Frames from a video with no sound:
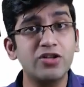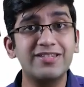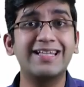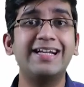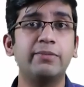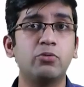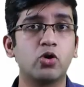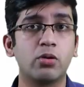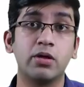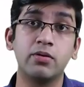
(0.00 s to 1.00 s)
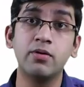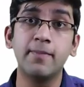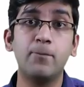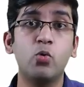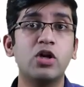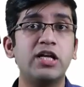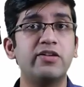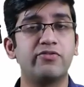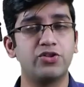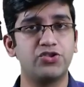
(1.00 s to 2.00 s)
secrete immunoglobulin, poorly
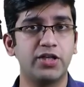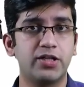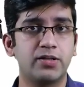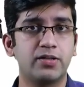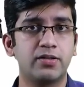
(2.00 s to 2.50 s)
differentiated.